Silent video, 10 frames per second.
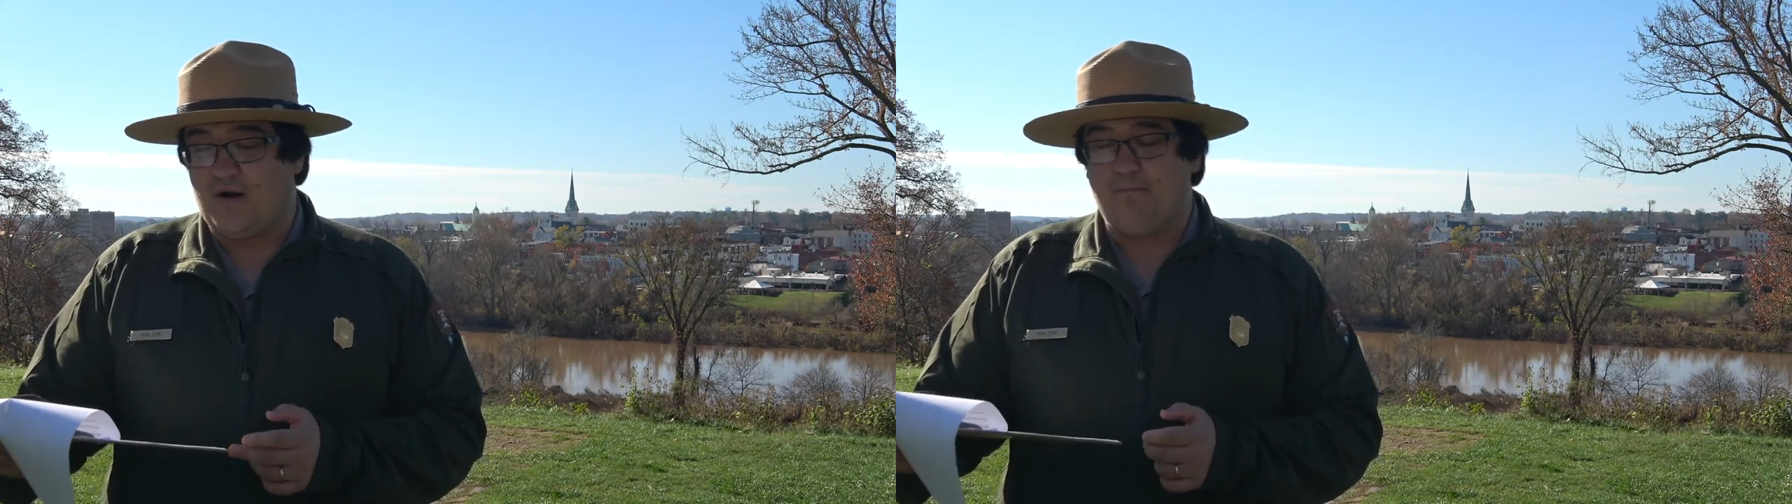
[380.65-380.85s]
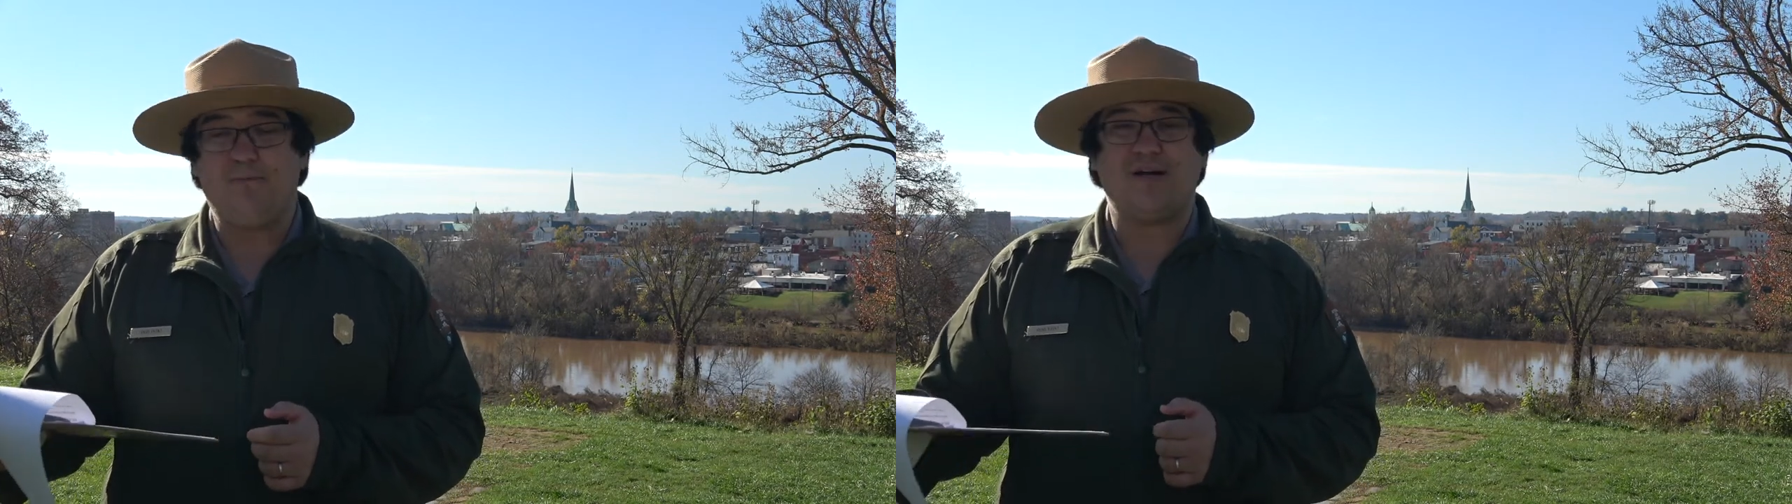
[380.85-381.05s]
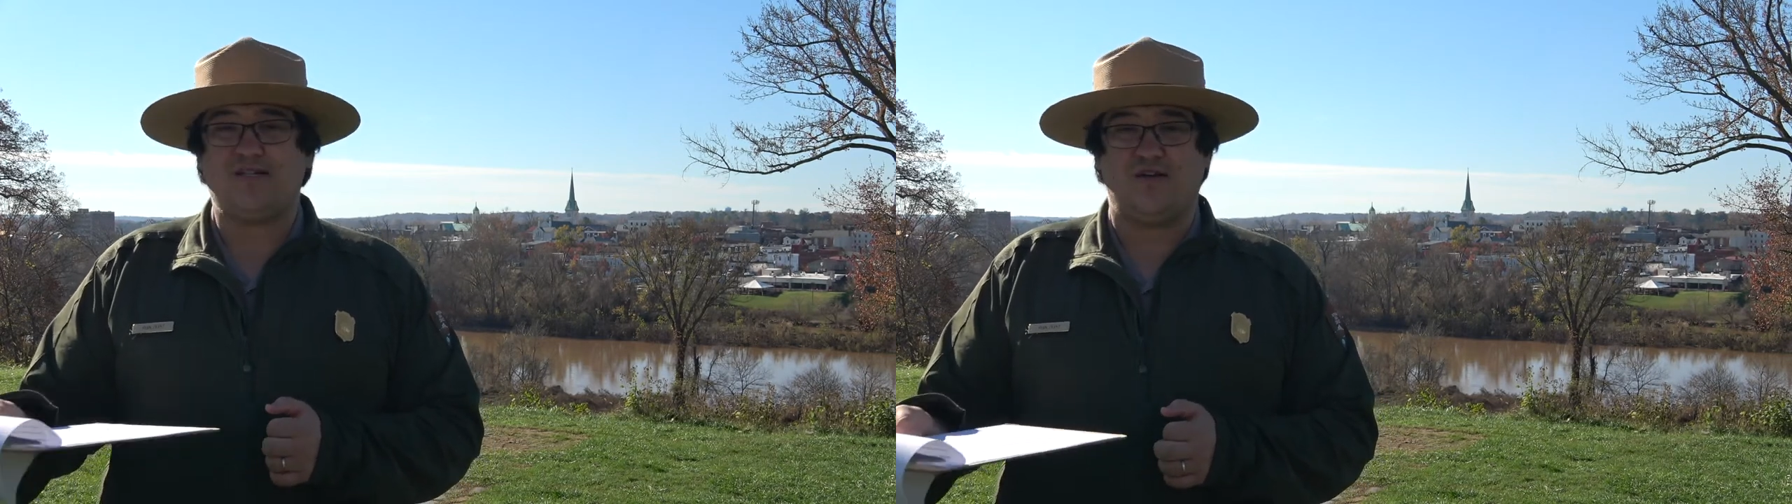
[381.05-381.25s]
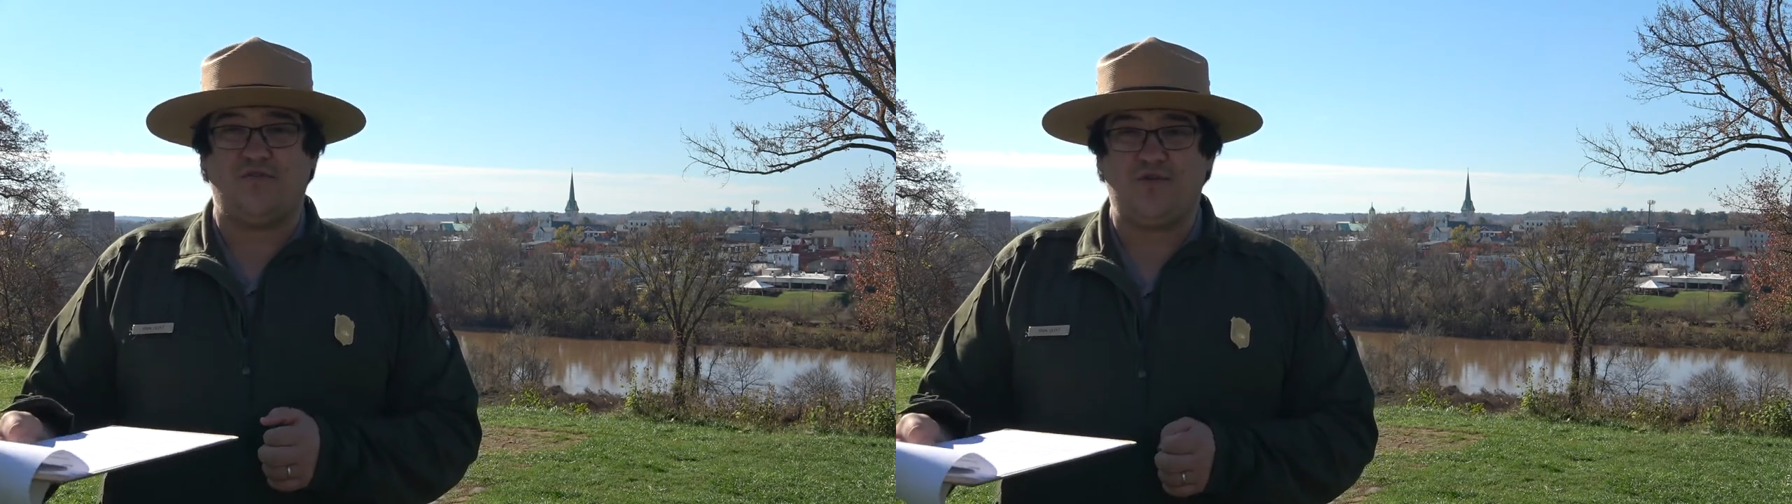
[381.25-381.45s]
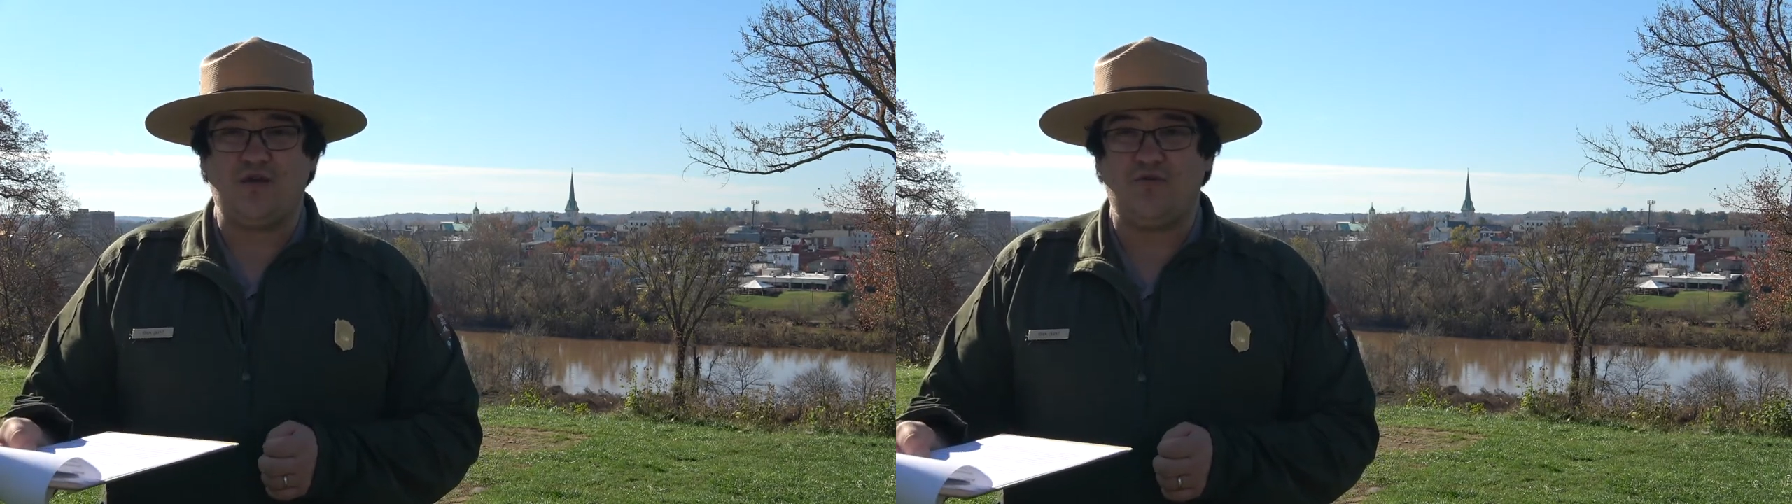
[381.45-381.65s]
must have
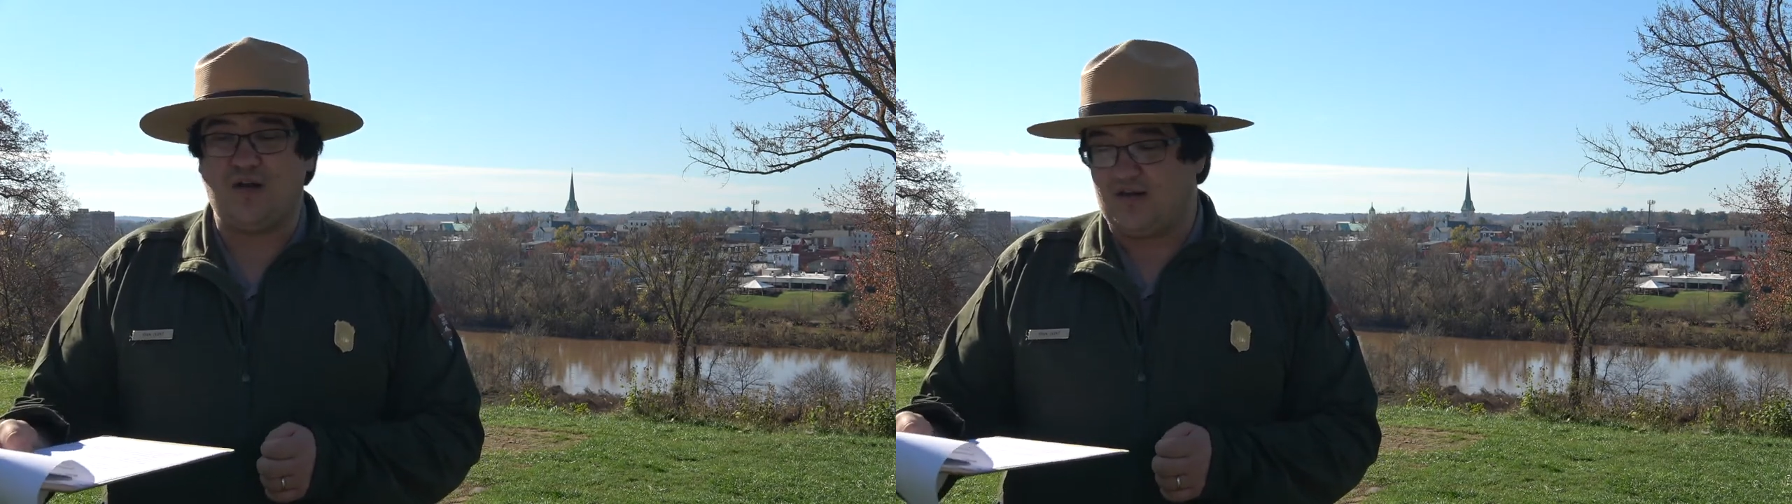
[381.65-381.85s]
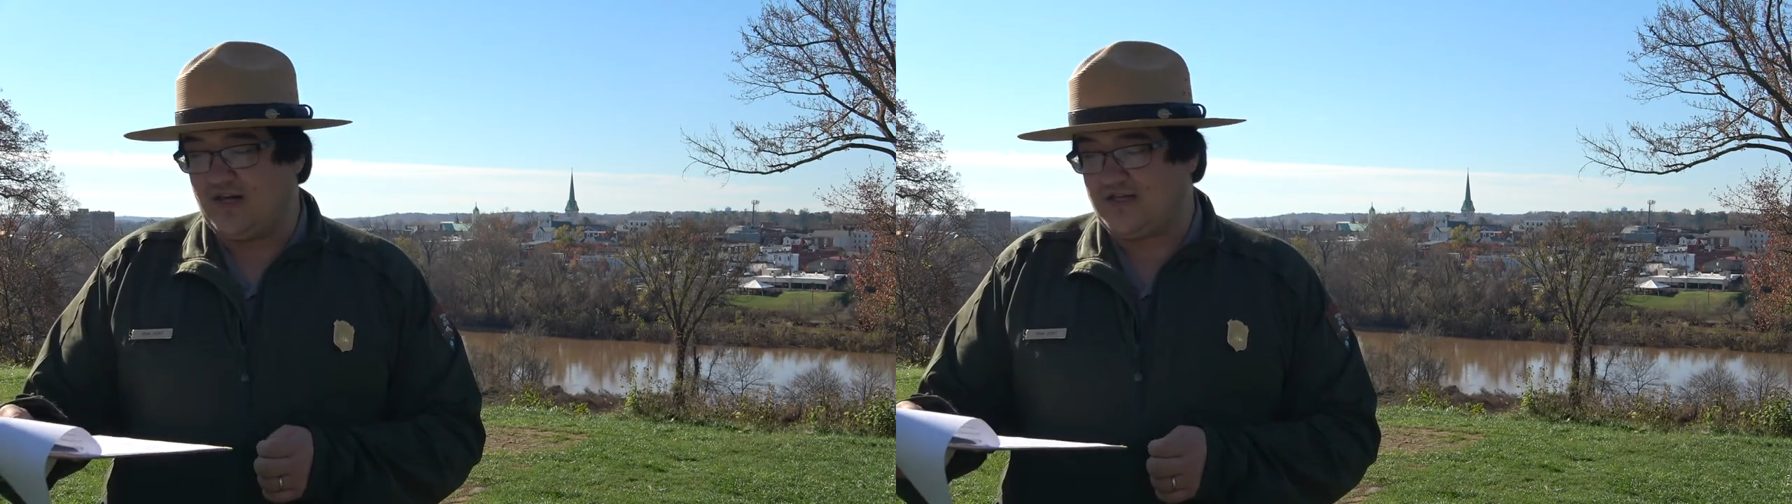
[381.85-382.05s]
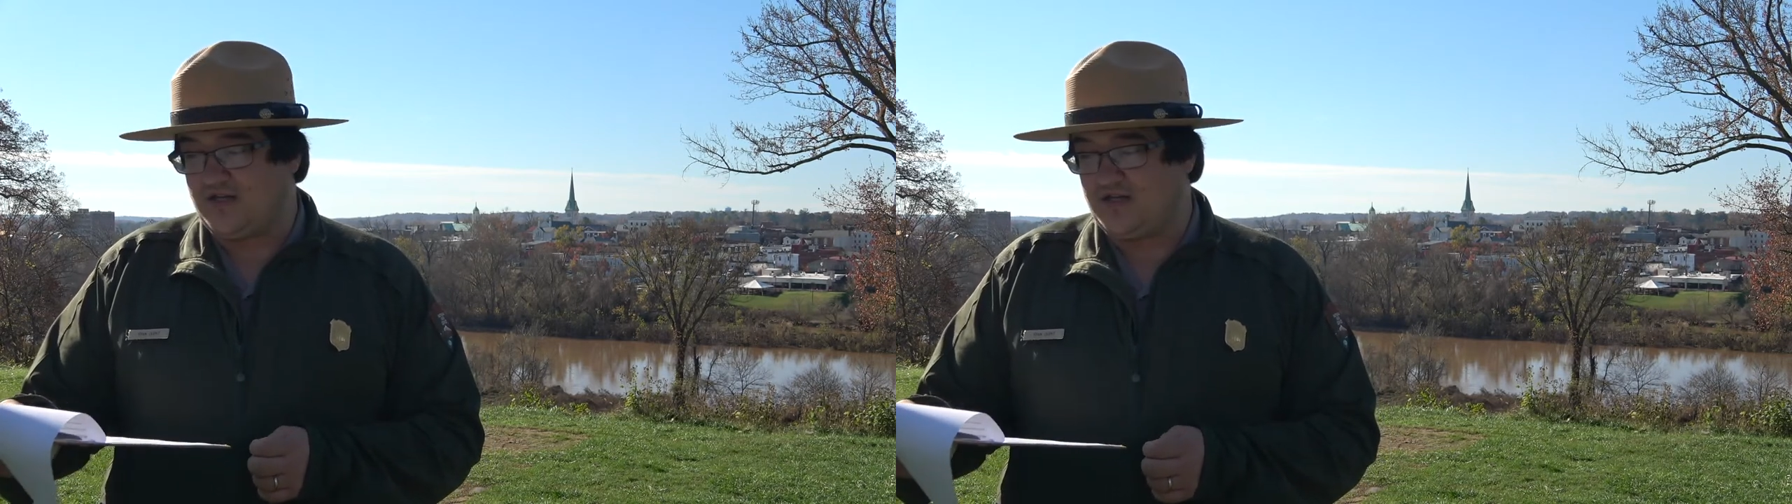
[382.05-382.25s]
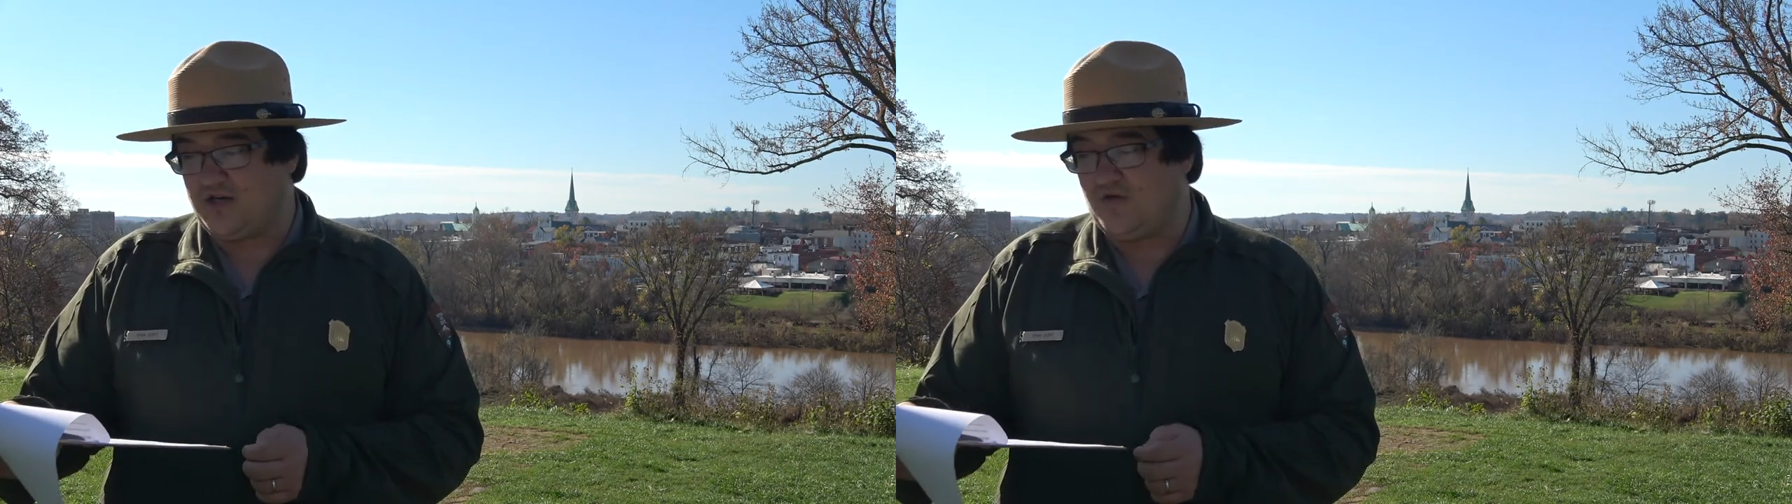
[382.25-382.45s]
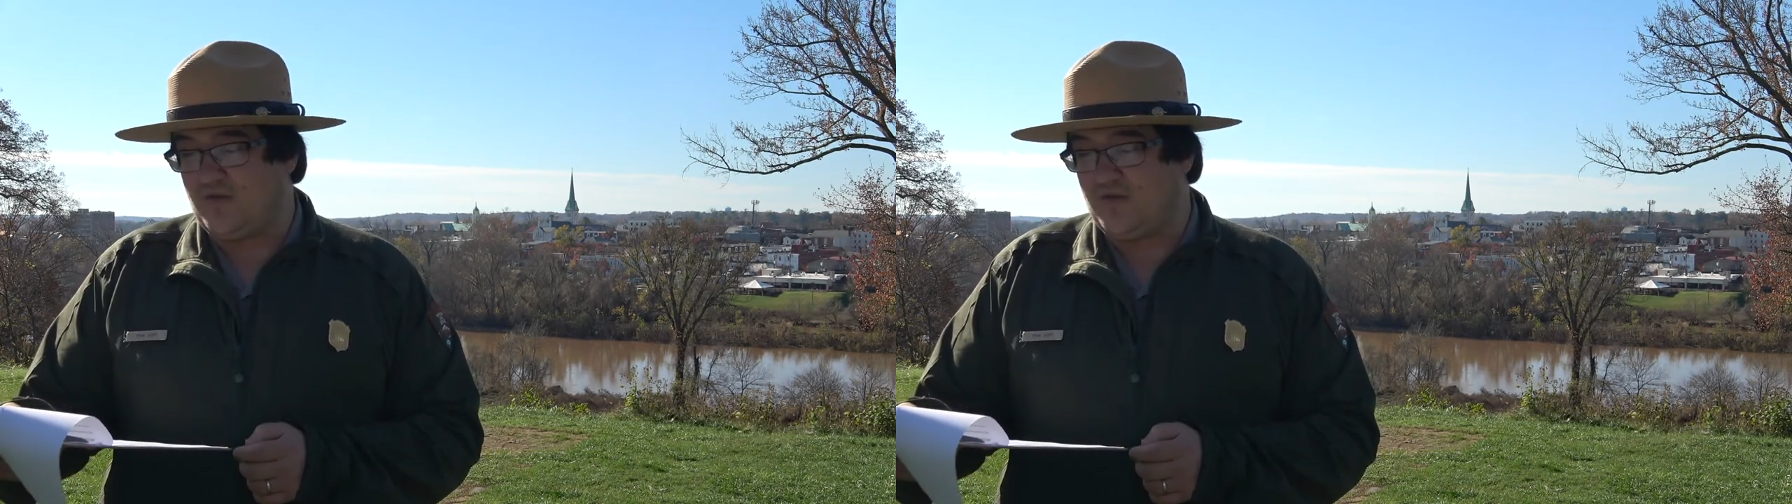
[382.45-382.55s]
viewed and listened to